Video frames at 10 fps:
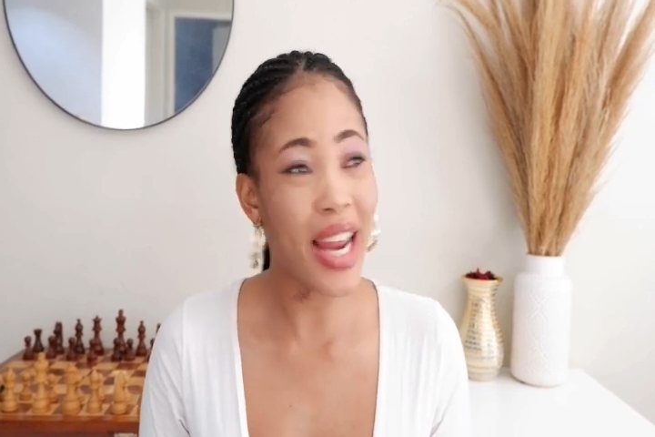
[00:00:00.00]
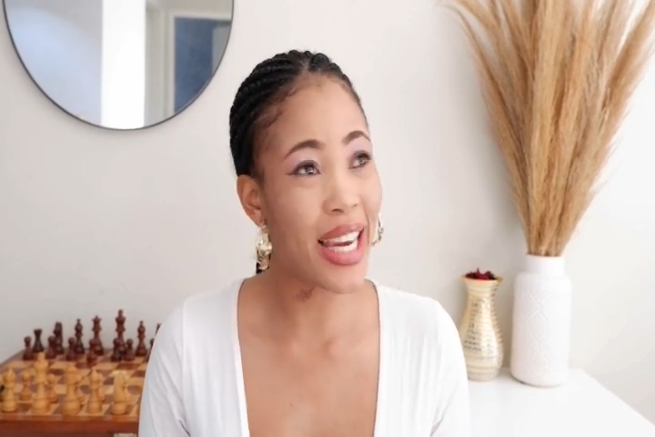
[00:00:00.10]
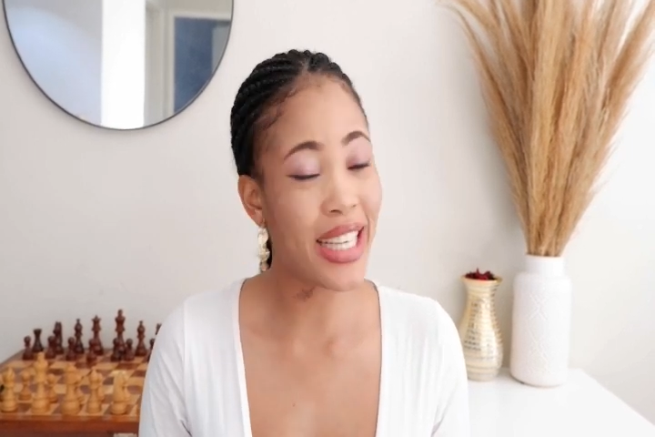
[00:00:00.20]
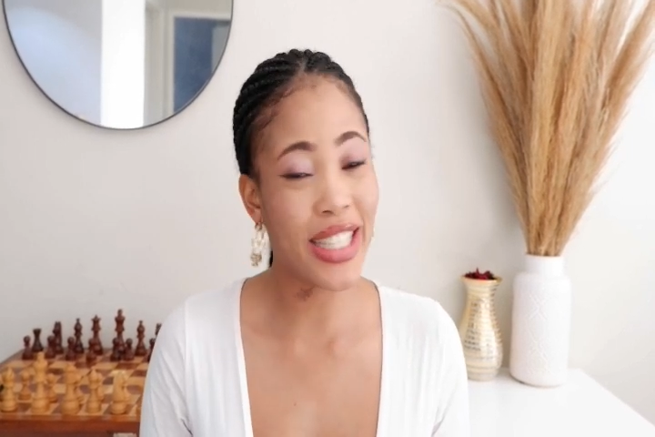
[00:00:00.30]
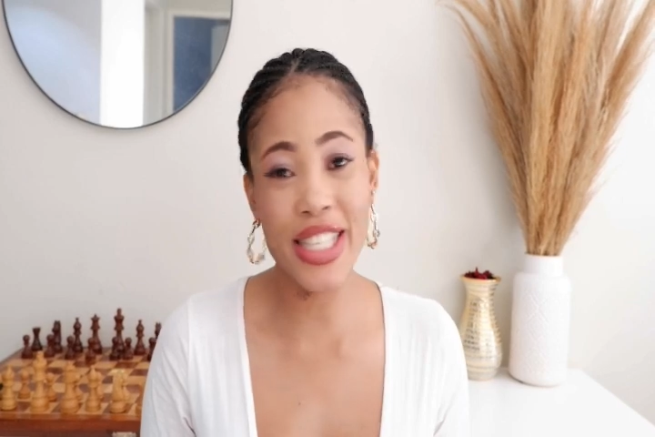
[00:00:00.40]

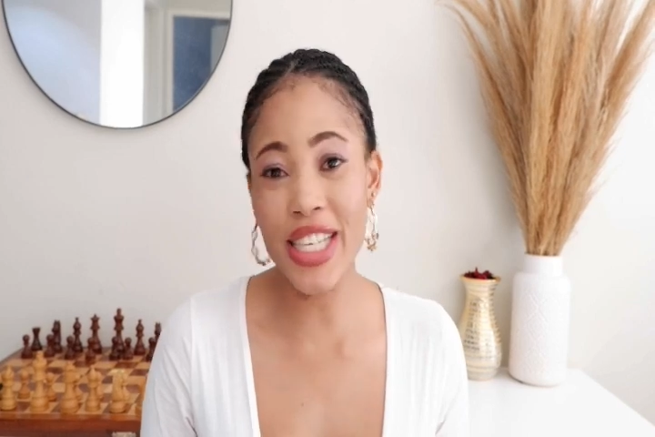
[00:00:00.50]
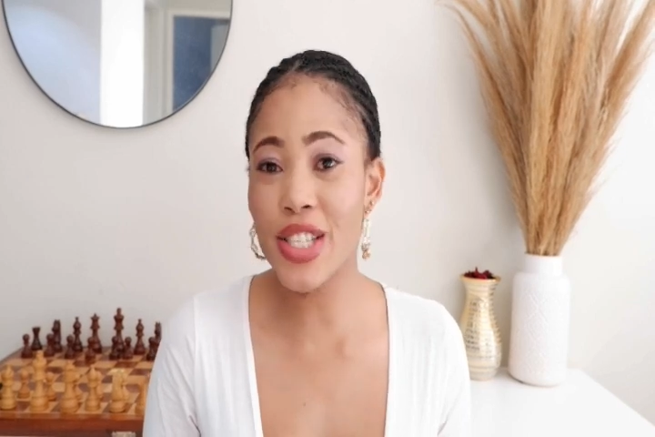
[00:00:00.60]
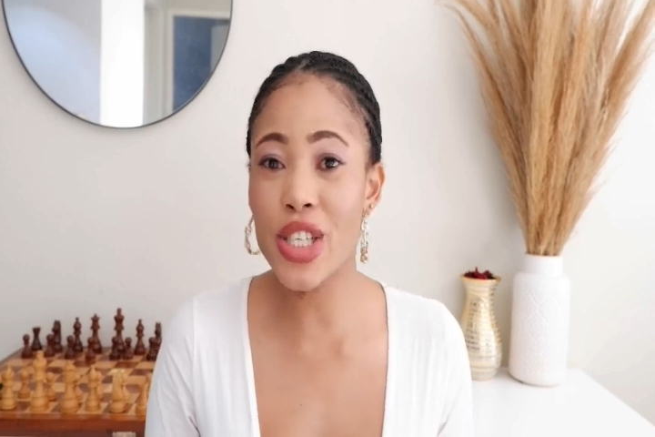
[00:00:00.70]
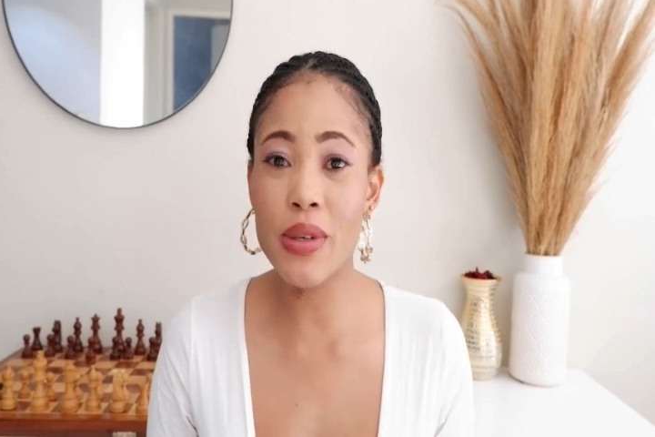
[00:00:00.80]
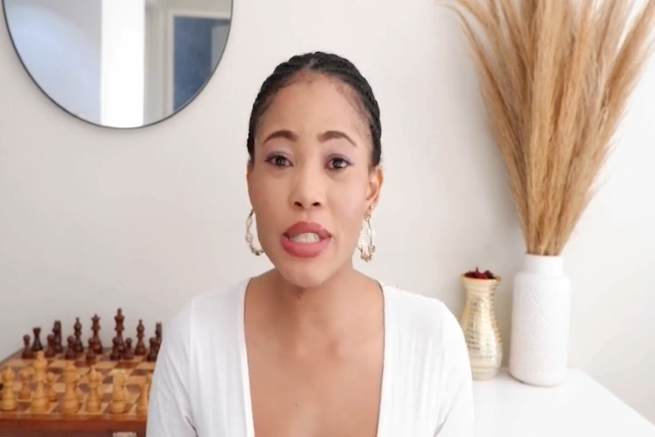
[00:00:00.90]
And the
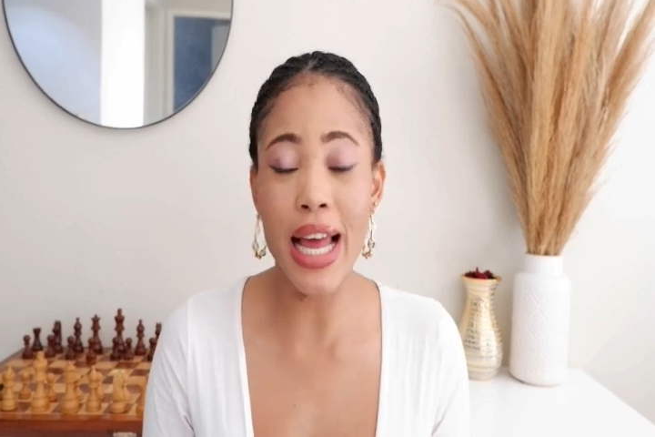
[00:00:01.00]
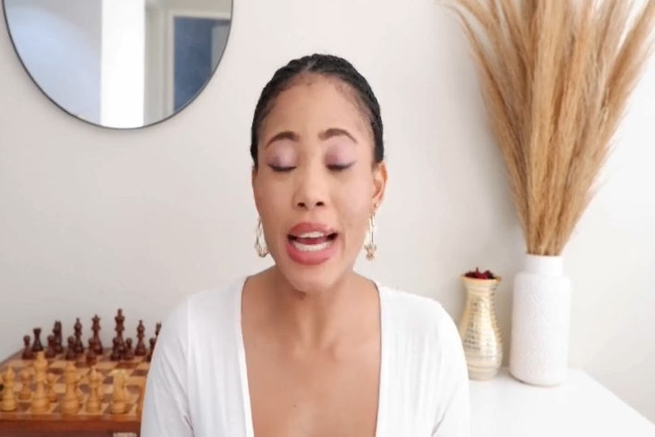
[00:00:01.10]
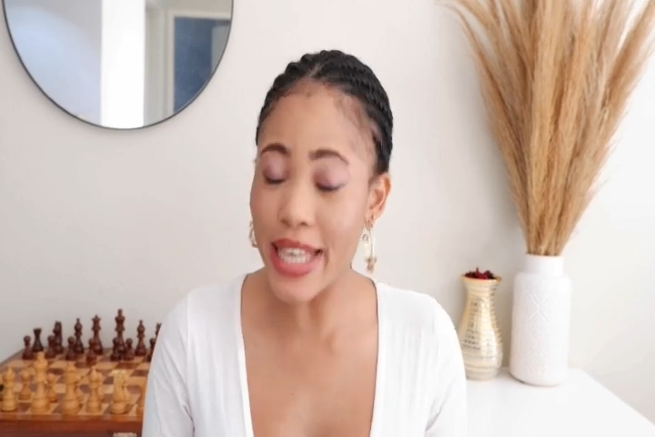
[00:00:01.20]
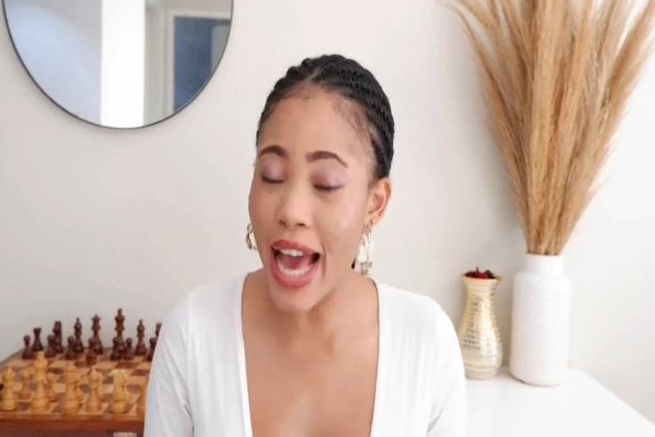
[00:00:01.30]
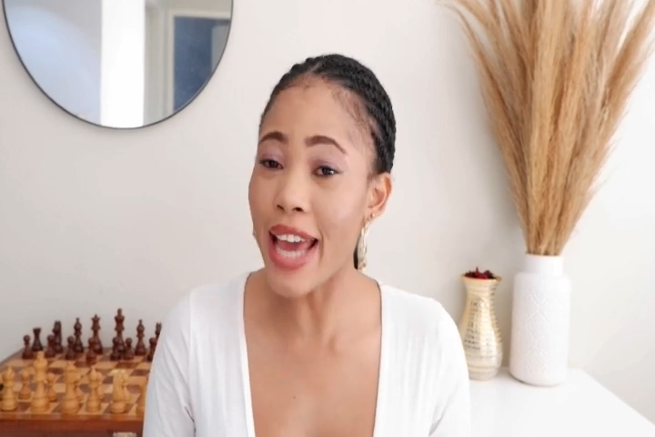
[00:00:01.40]
teacher was
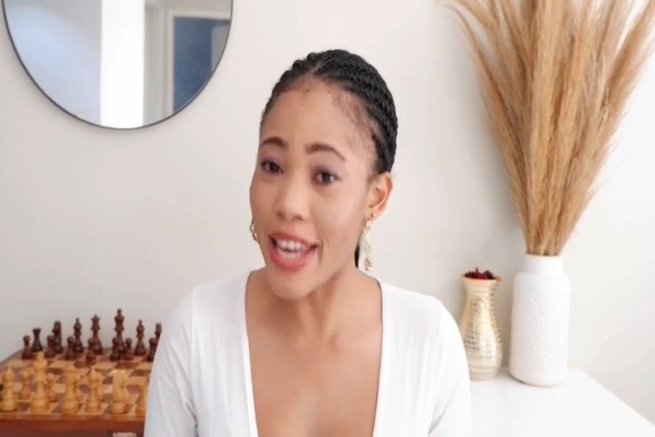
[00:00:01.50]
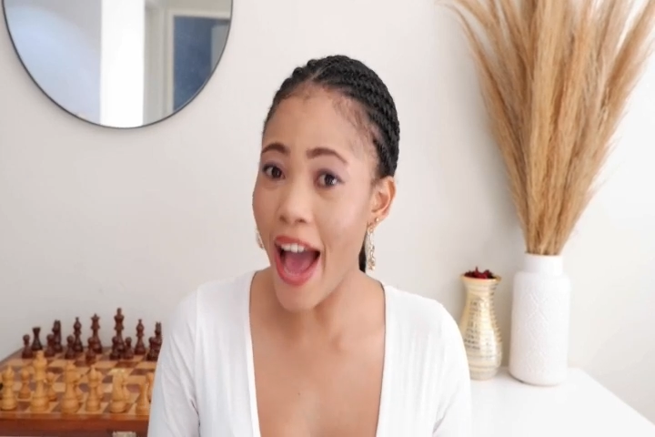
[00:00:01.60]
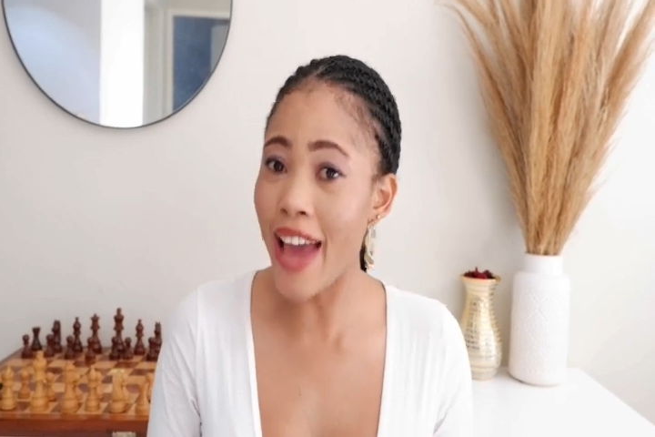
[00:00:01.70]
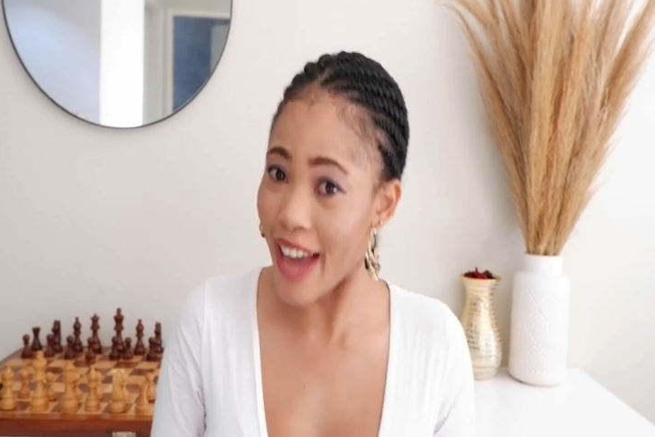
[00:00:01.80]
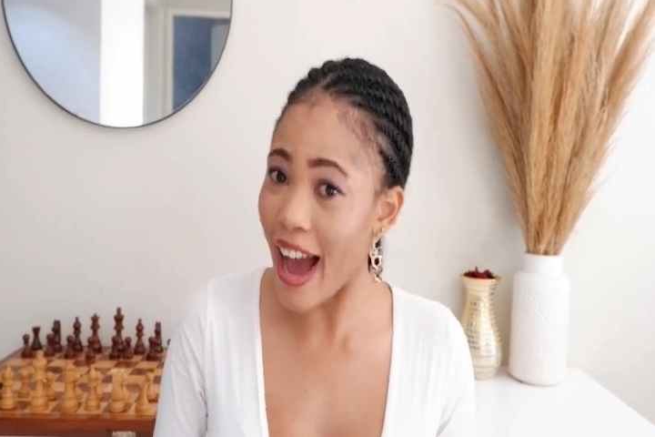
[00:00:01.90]
like, yeah,
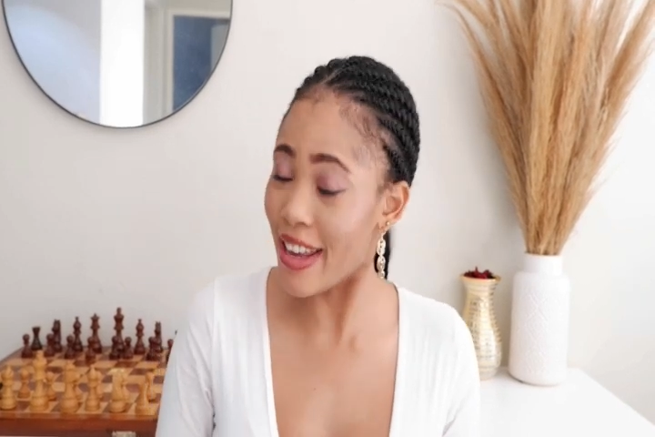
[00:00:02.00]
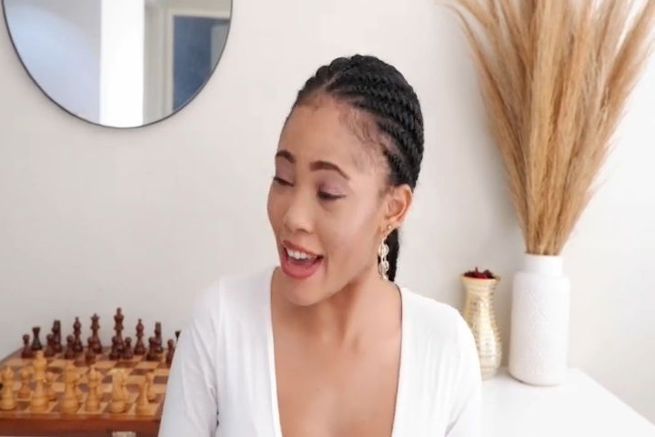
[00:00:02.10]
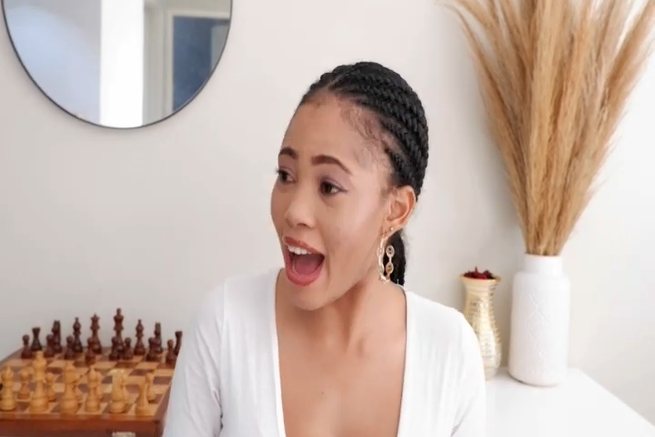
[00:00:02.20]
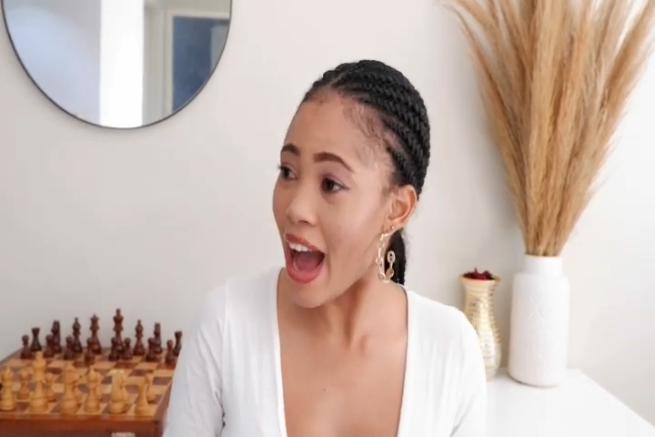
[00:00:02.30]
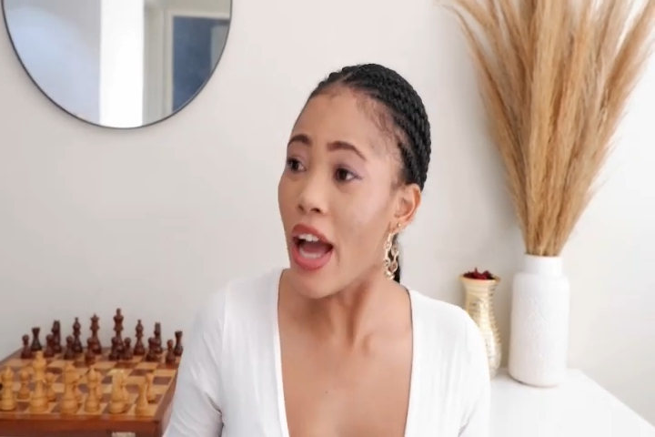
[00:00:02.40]
yeah, yeah,
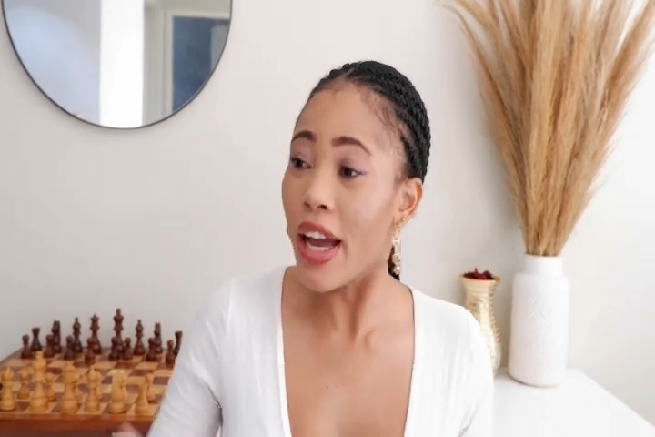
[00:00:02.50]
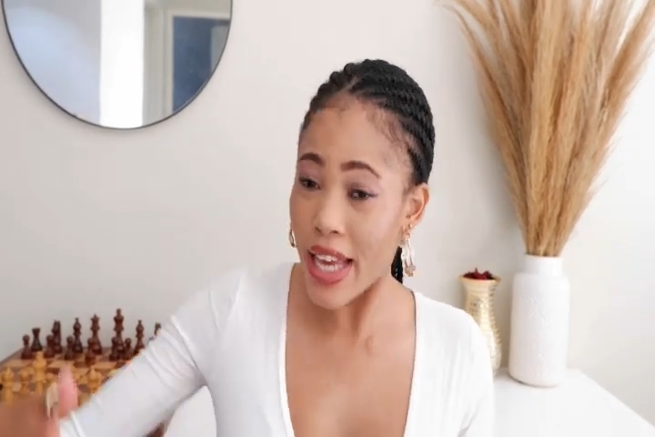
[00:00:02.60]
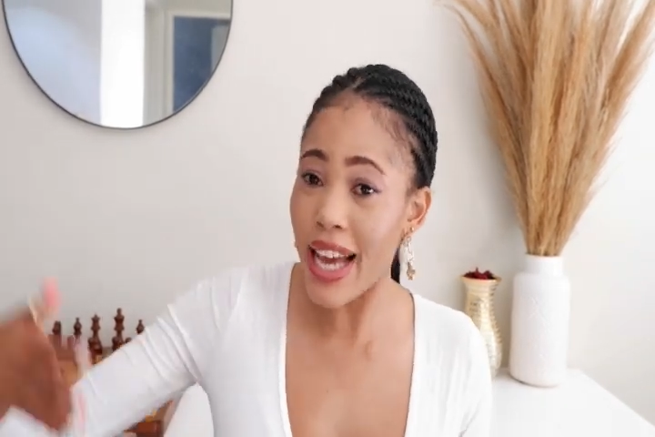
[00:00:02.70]
yeah.